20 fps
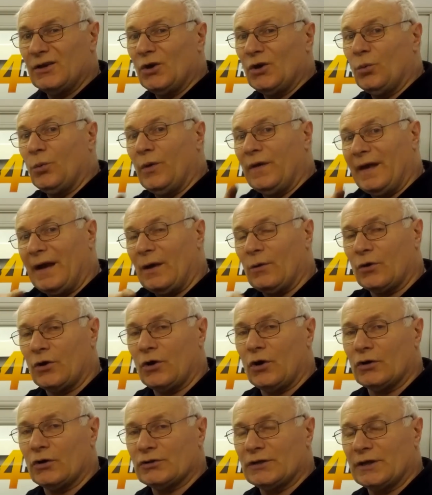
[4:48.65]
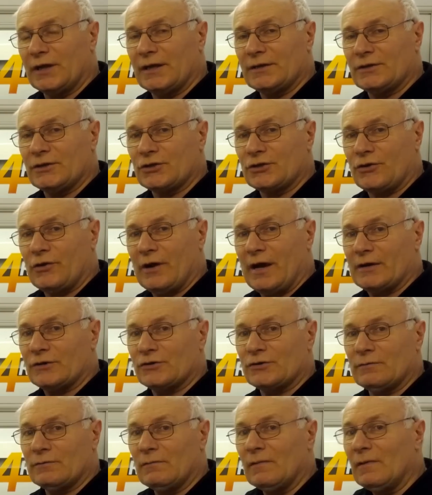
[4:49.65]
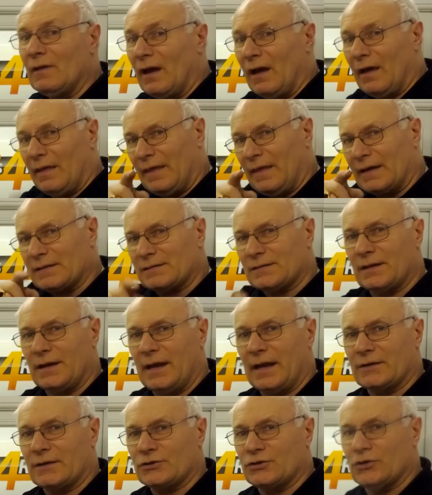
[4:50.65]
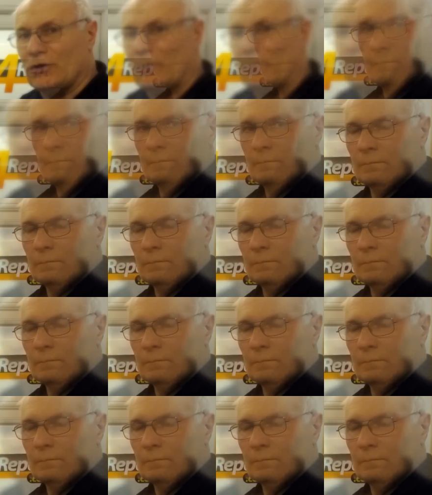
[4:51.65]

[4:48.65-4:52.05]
without causing it to scratch, and that's the next job.